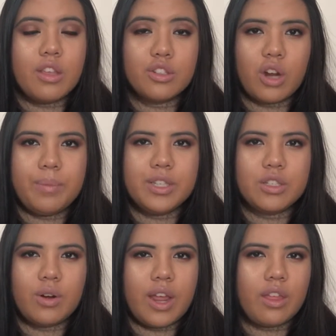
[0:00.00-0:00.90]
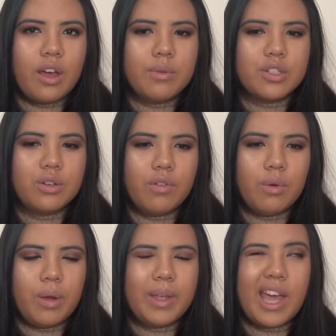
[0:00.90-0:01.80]
scrub in store, I thought it was too
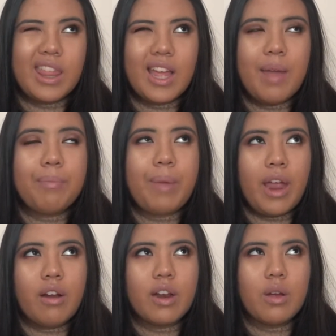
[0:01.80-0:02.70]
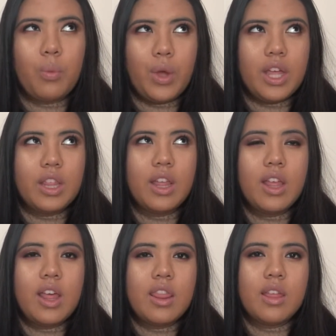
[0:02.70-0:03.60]
overwhelming. I think I paired it with
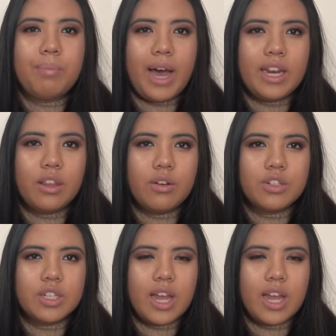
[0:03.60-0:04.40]
the body lotion.